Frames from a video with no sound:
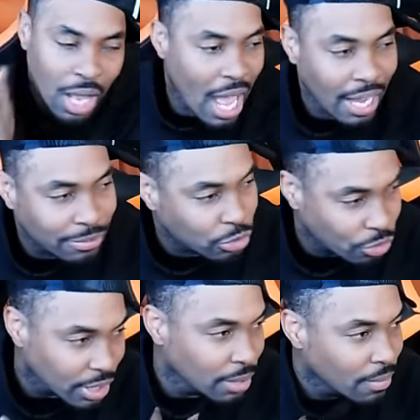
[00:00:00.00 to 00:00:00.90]
live
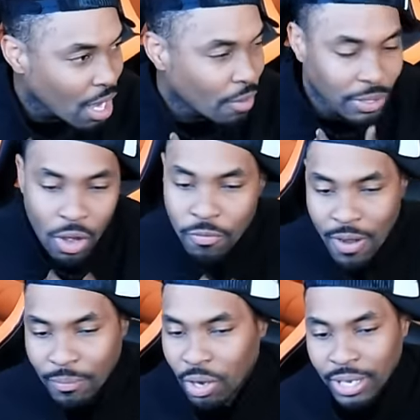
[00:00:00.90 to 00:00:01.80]
stream. No, we gonna
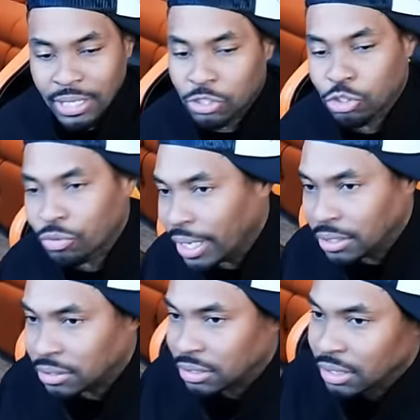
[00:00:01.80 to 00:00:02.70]
find. We gonna hit the
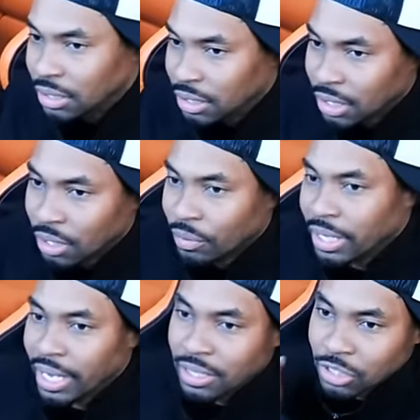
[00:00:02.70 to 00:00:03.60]
streets. We
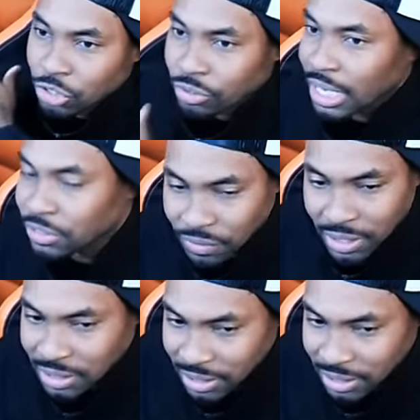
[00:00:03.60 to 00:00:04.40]
hitting the streets for this